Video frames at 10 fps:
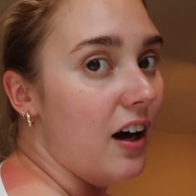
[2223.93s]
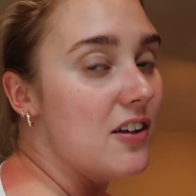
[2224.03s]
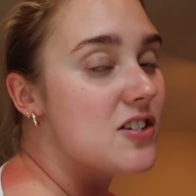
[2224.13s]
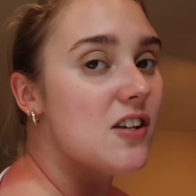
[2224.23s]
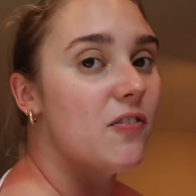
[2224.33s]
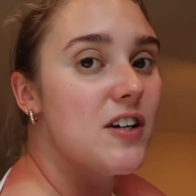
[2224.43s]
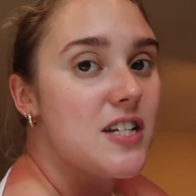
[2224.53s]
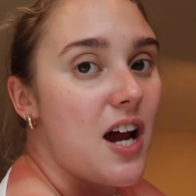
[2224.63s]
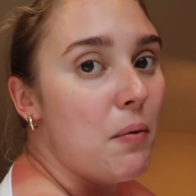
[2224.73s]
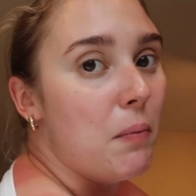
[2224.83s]
this is the
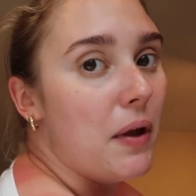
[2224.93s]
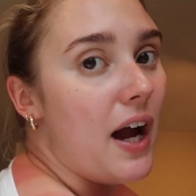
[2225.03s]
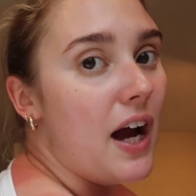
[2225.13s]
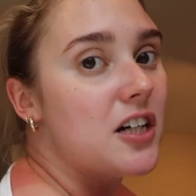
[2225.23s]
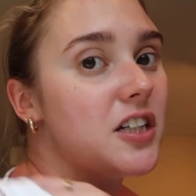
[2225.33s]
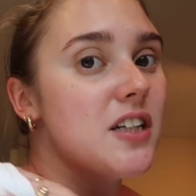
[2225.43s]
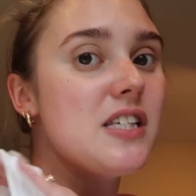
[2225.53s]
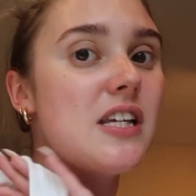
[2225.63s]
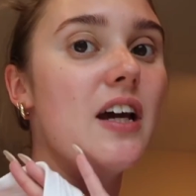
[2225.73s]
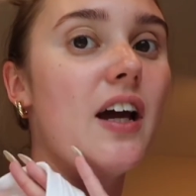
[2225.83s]
first time I'm like actually
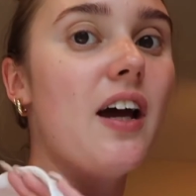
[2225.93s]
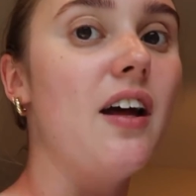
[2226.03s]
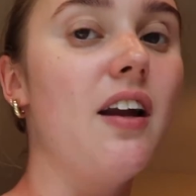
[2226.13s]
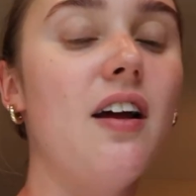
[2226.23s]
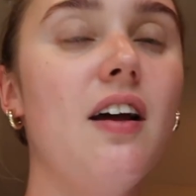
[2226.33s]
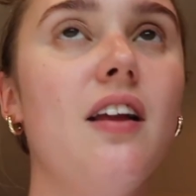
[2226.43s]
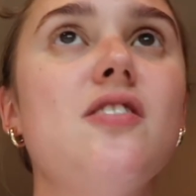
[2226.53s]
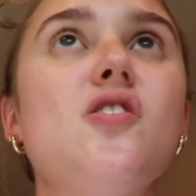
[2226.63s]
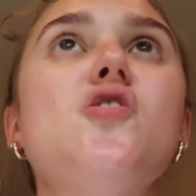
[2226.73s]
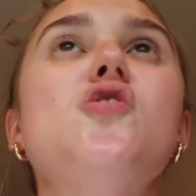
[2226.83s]
seeing it.
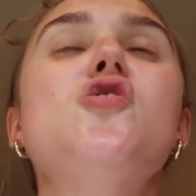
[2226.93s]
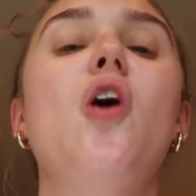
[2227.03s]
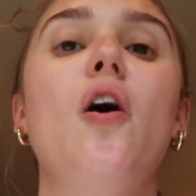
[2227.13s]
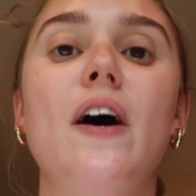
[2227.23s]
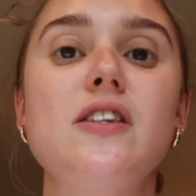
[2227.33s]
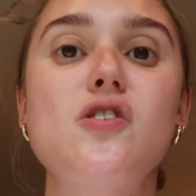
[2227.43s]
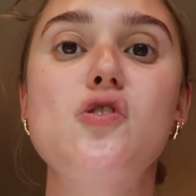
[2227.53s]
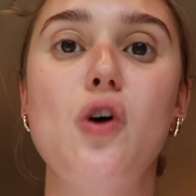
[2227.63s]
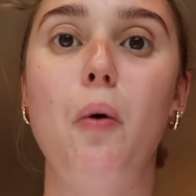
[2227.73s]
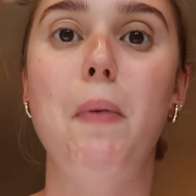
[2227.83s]
This is so, that's
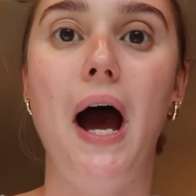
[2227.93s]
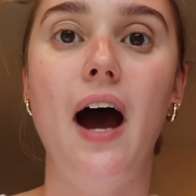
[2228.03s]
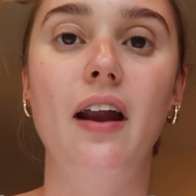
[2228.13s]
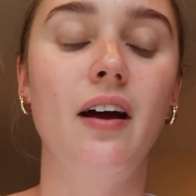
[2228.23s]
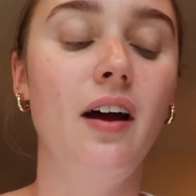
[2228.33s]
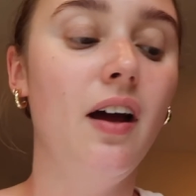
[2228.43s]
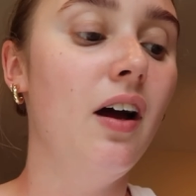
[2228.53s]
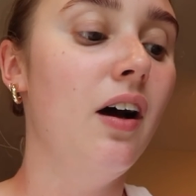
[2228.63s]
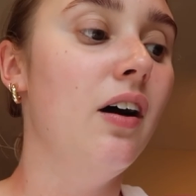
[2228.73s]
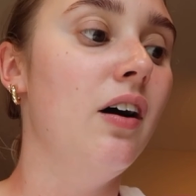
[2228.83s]
so bad.
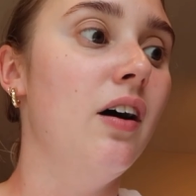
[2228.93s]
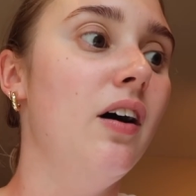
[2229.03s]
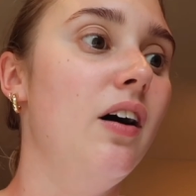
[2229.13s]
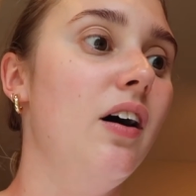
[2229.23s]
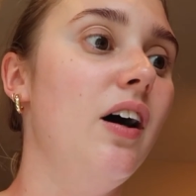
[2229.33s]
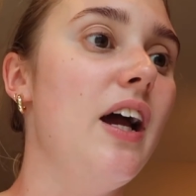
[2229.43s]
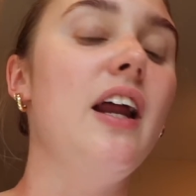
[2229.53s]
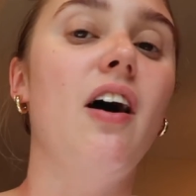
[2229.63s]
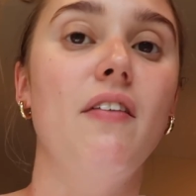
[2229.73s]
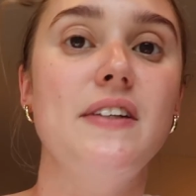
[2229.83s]

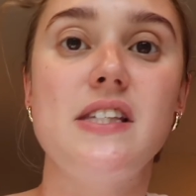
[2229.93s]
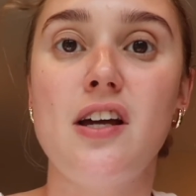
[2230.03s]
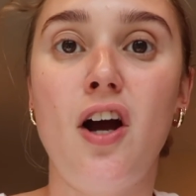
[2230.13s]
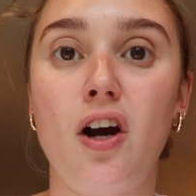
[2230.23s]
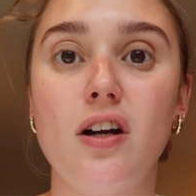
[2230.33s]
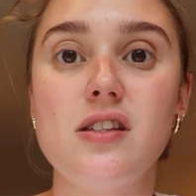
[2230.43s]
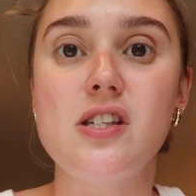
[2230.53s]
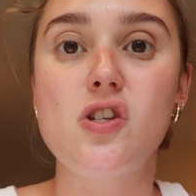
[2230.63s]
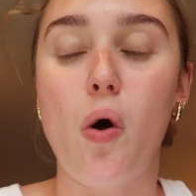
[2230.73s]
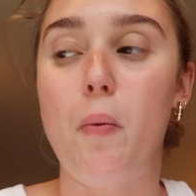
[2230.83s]
It obviously hurts
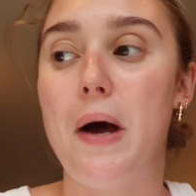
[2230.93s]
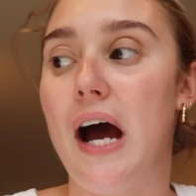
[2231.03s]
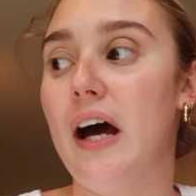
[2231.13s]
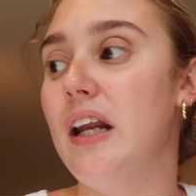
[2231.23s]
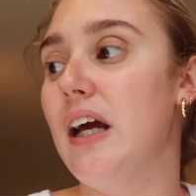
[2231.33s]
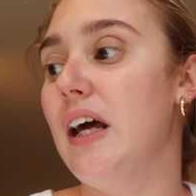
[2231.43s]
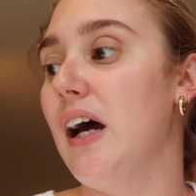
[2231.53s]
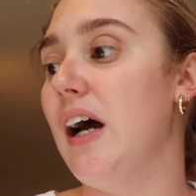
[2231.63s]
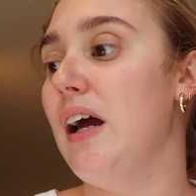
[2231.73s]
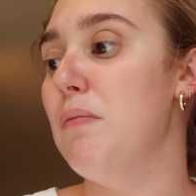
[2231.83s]
so bad and
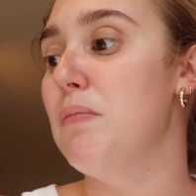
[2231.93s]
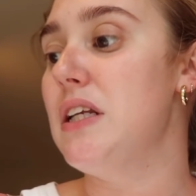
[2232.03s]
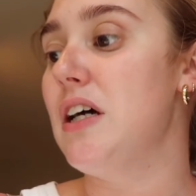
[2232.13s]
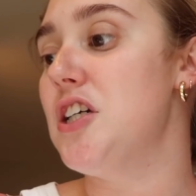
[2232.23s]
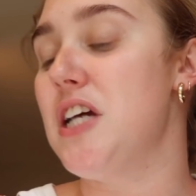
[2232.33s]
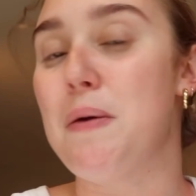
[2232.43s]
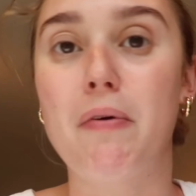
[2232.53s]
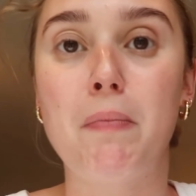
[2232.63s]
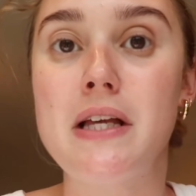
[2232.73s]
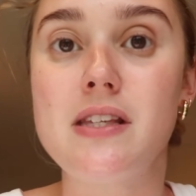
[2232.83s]
I'm ashamed
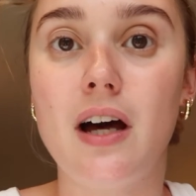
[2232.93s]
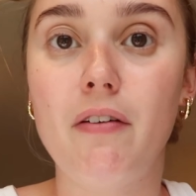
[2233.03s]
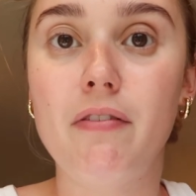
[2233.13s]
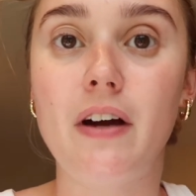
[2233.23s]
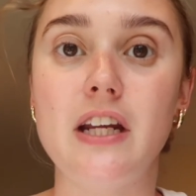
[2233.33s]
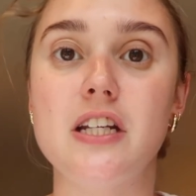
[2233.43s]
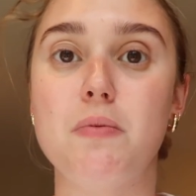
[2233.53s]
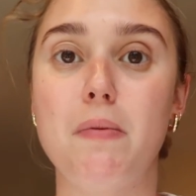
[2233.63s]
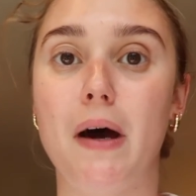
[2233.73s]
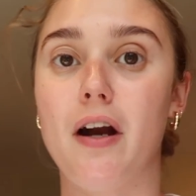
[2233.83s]
of myself. I need to
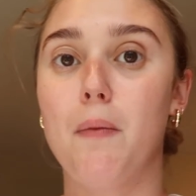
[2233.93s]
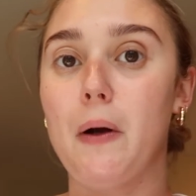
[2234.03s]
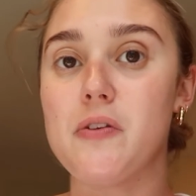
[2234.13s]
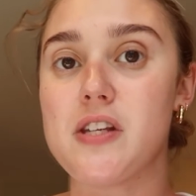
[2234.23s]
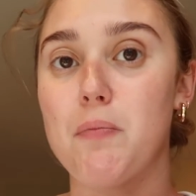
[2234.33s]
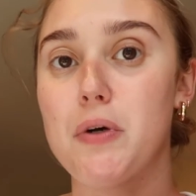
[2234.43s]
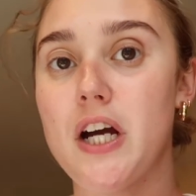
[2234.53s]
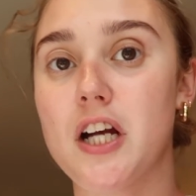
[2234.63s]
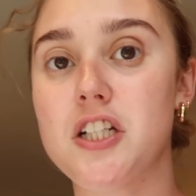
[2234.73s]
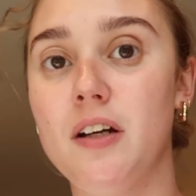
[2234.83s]
be better about sun
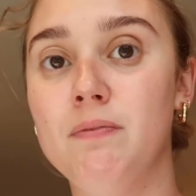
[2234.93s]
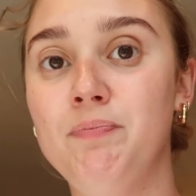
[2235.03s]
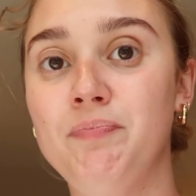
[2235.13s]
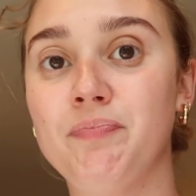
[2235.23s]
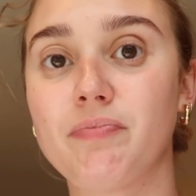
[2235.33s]
protection